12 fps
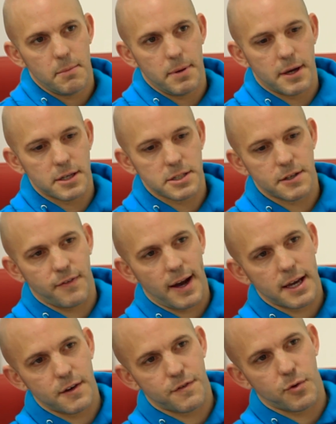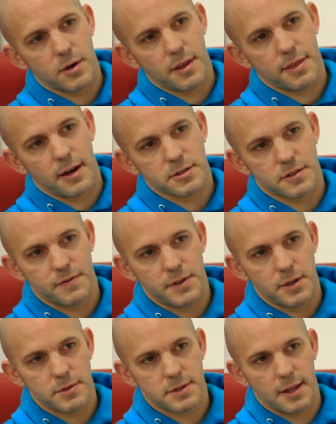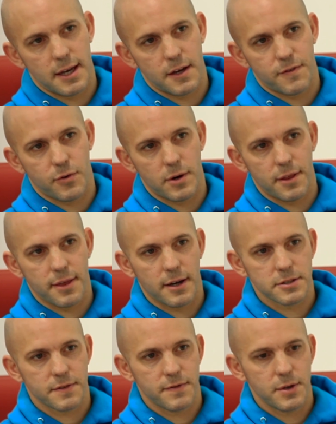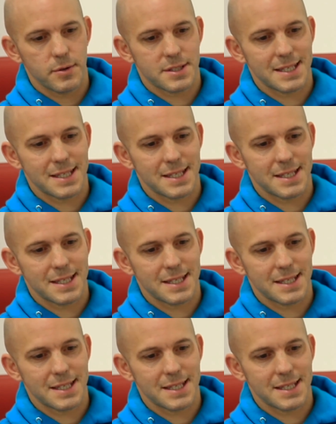Because if I get 40,000 views and they get 40,000 views,